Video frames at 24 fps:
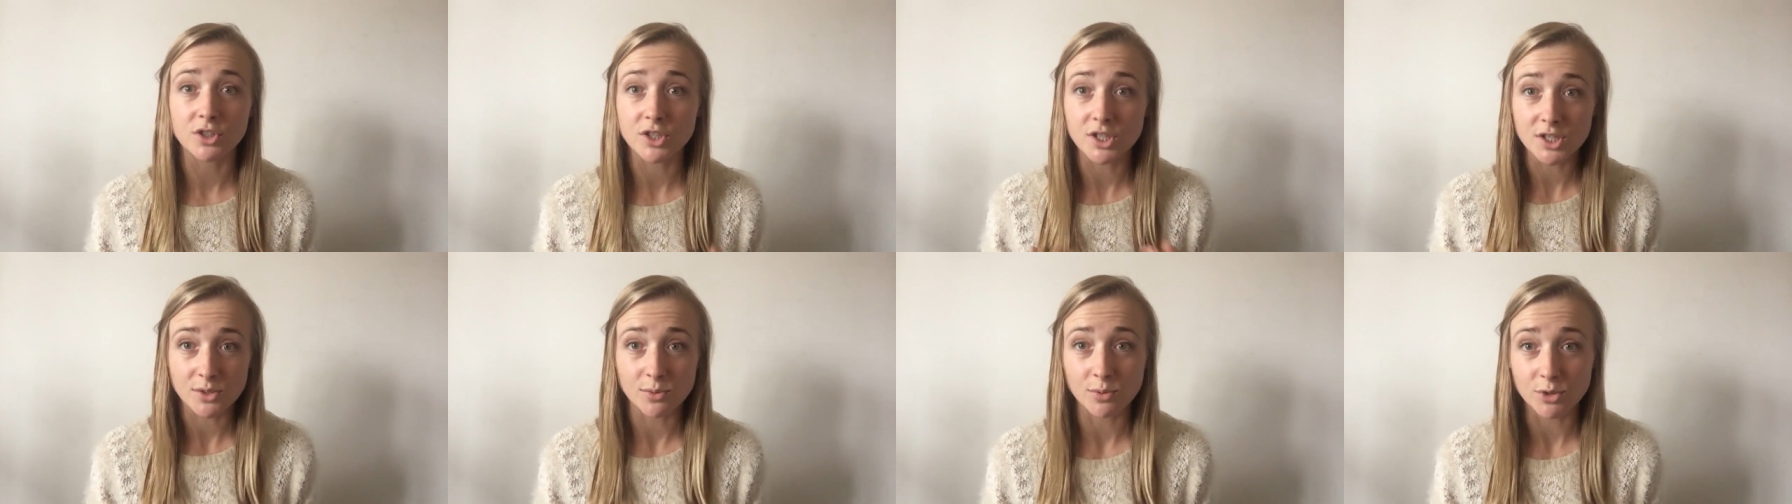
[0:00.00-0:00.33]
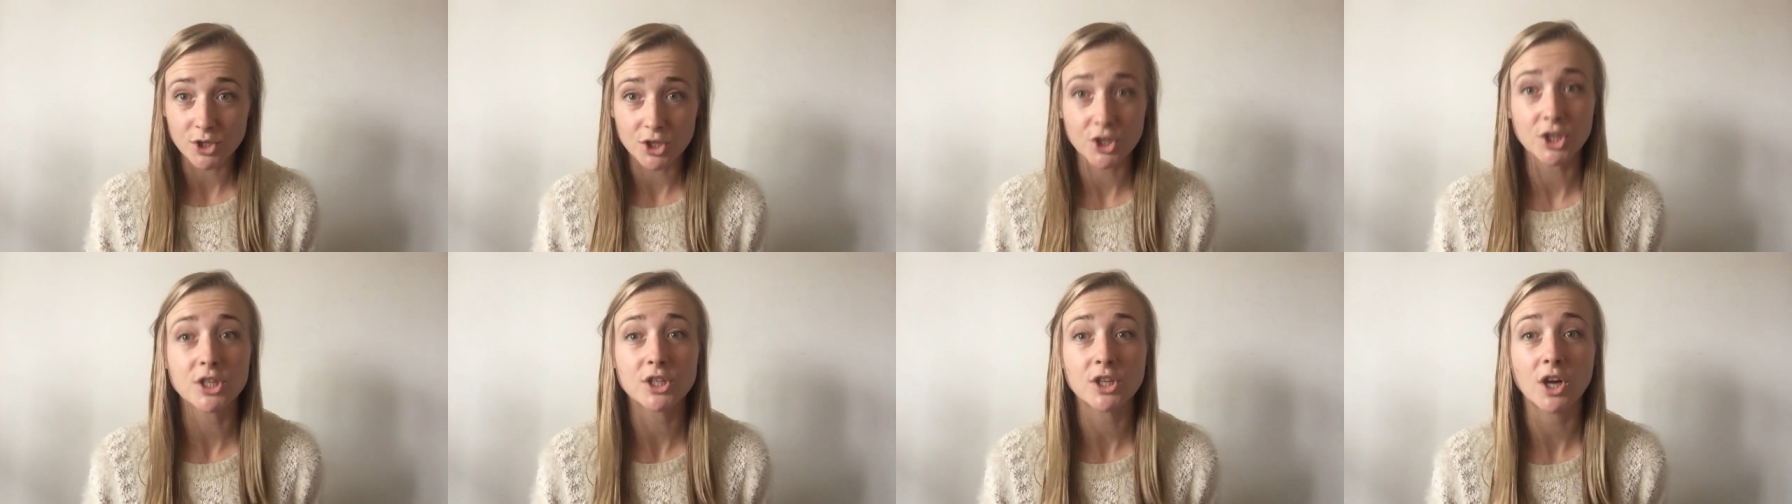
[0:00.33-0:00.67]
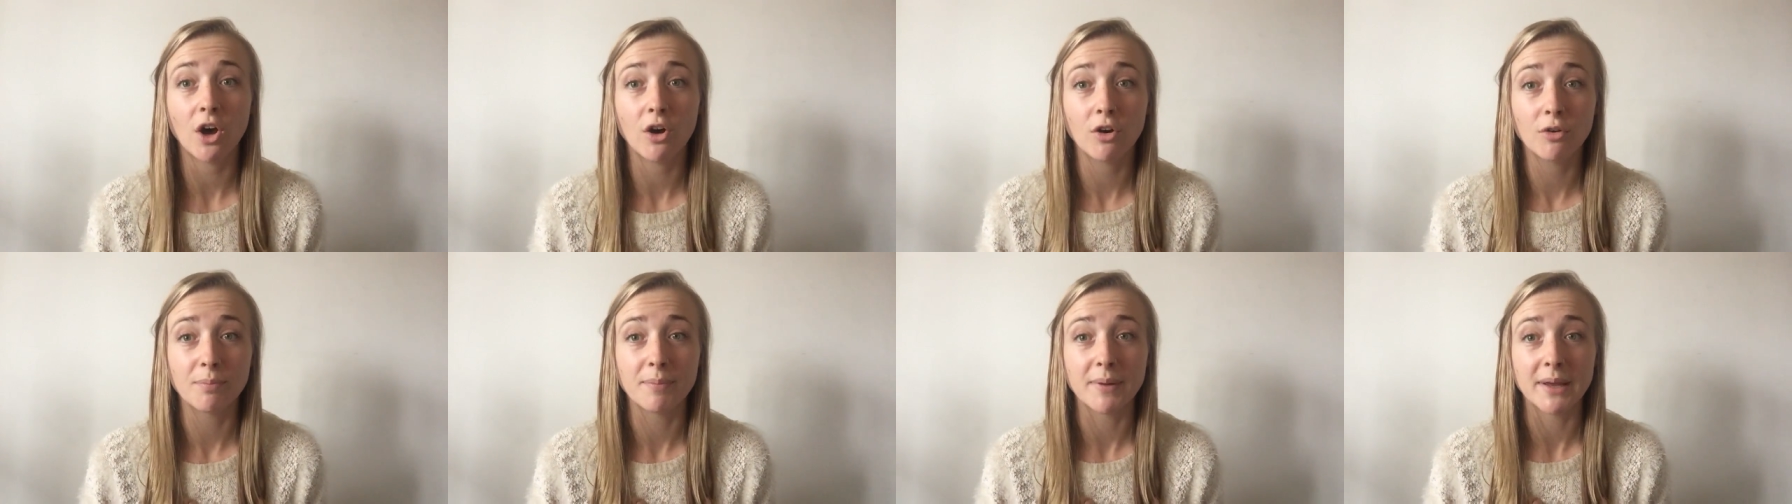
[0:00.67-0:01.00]
This is what she
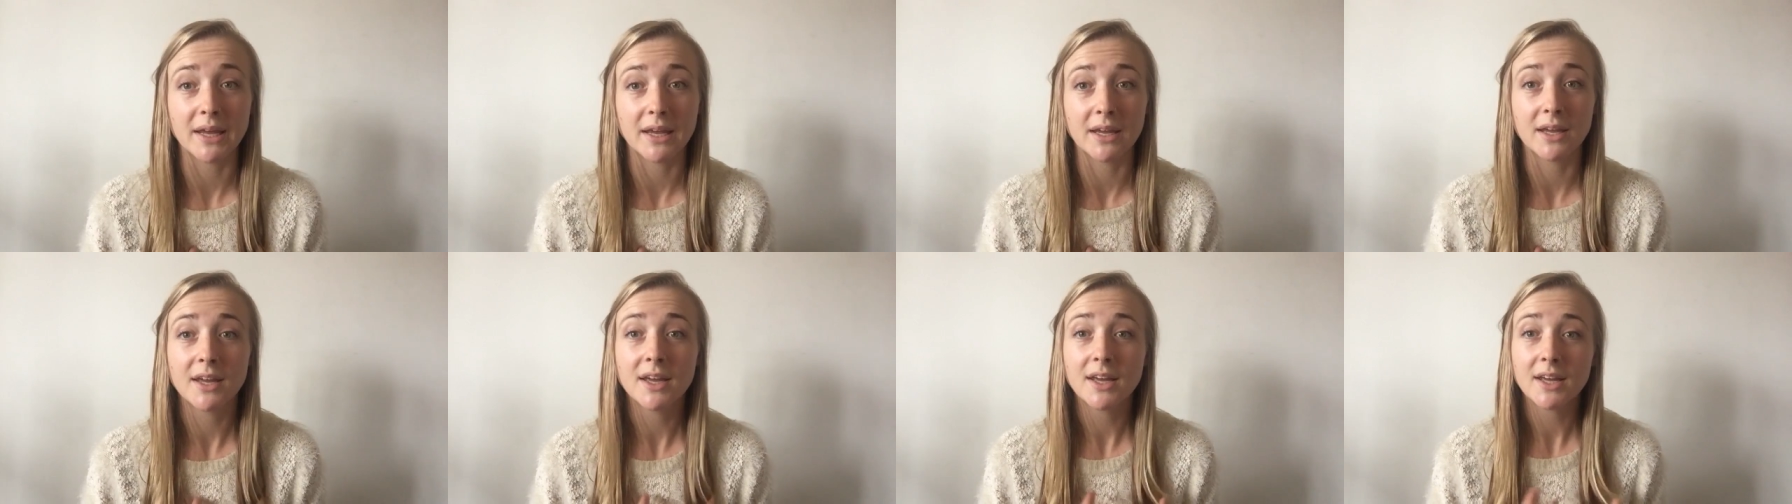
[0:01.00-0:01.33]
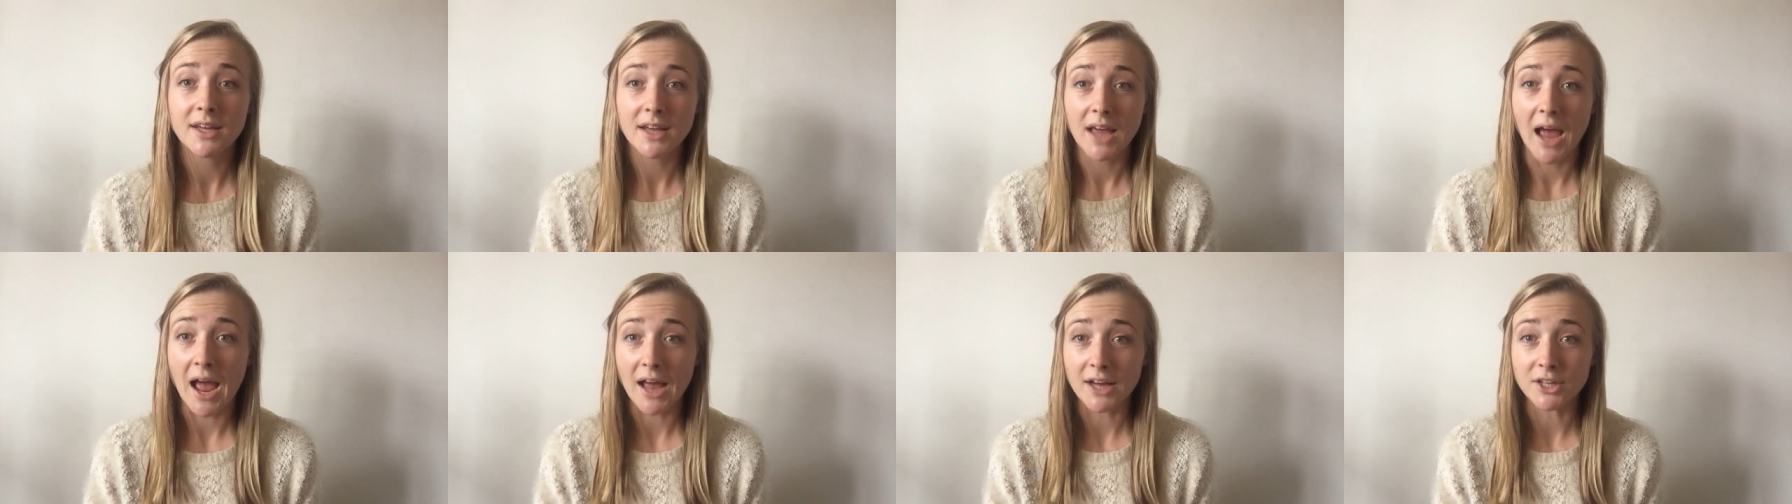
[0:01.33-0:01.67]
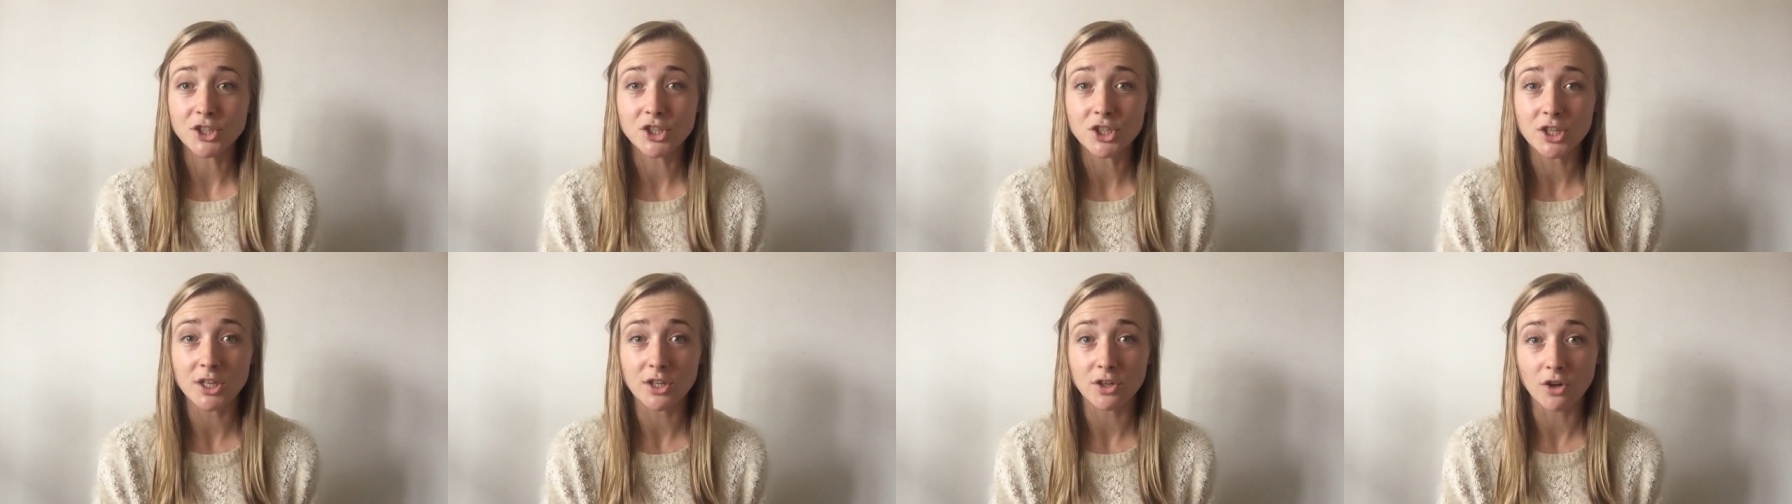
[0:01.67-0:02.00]
told me, had
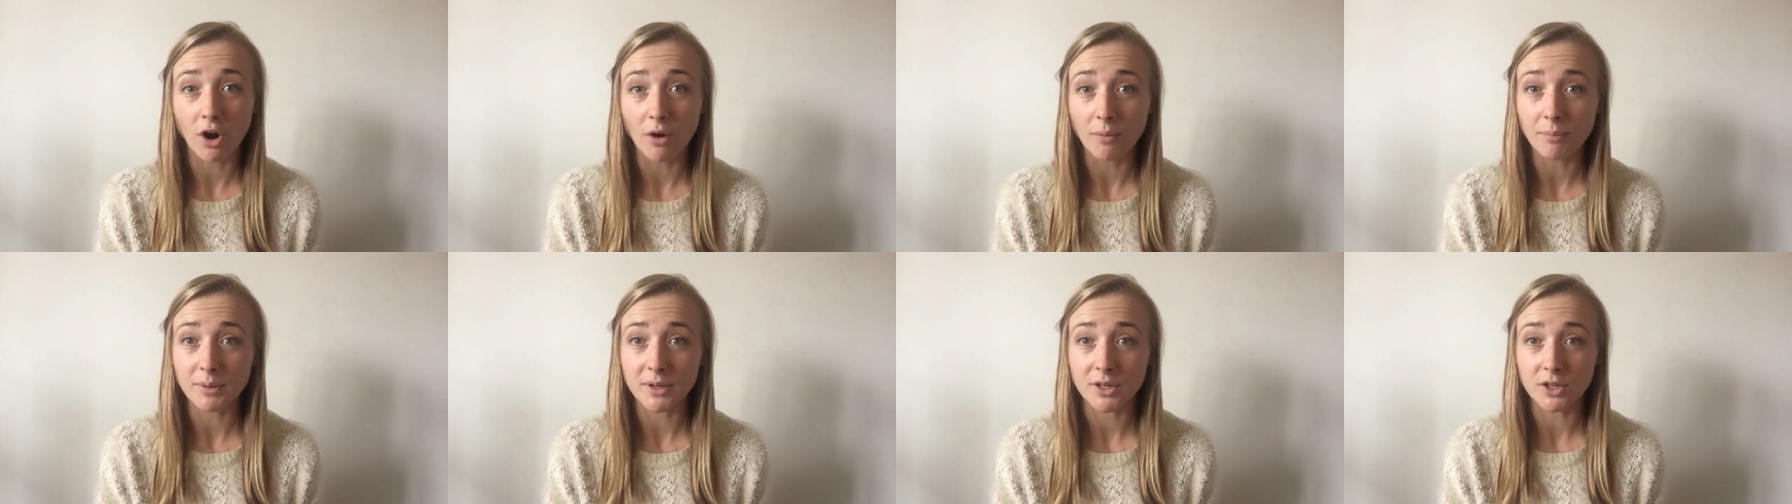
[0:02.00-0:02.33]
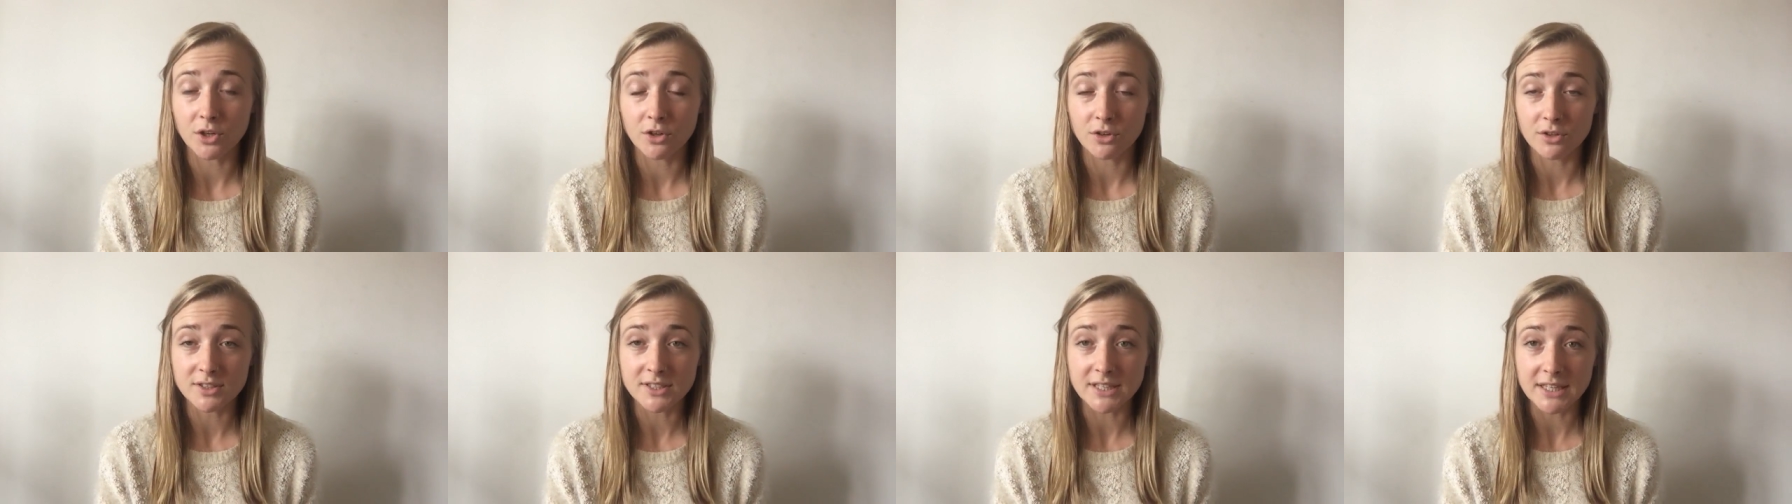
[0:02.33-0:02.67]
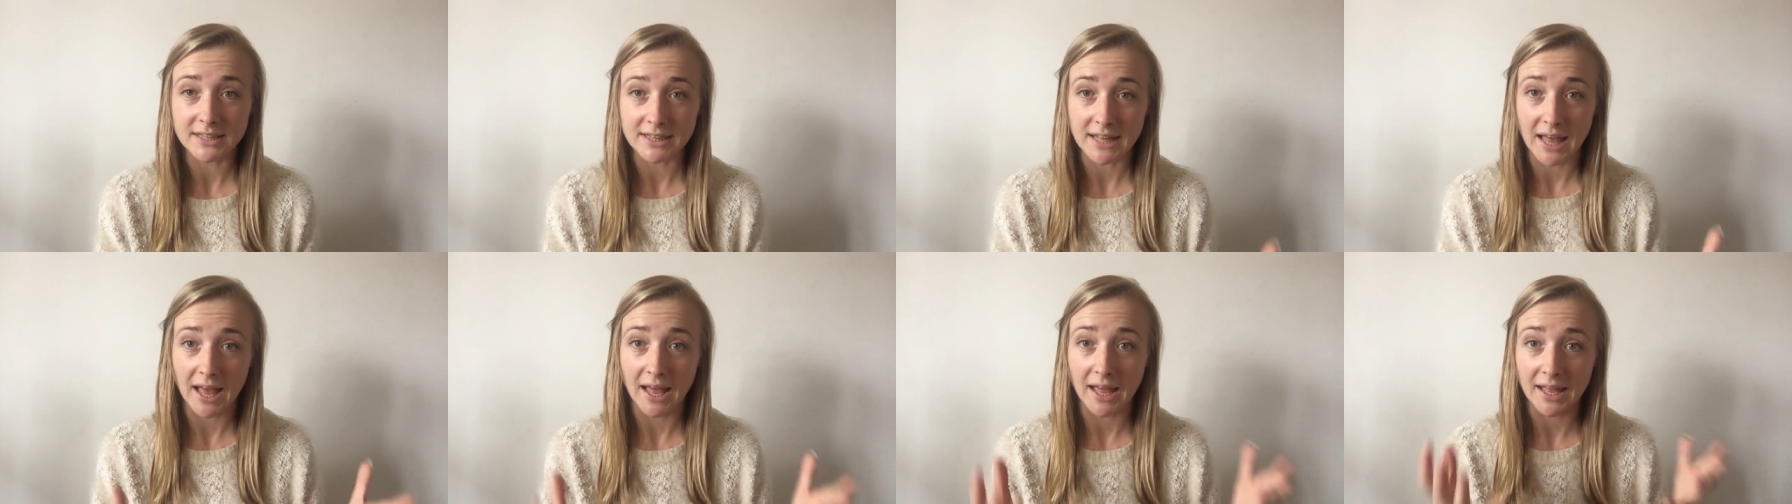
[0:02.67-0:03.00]
she not been
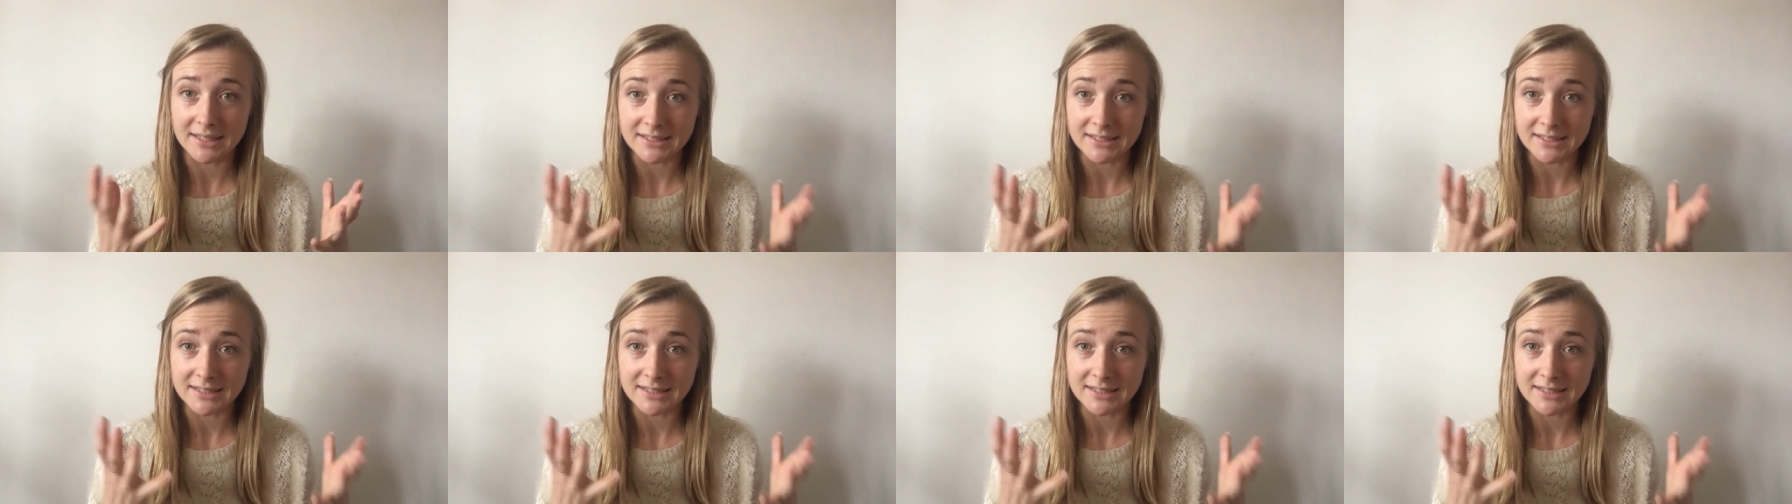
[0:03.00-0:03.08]
using that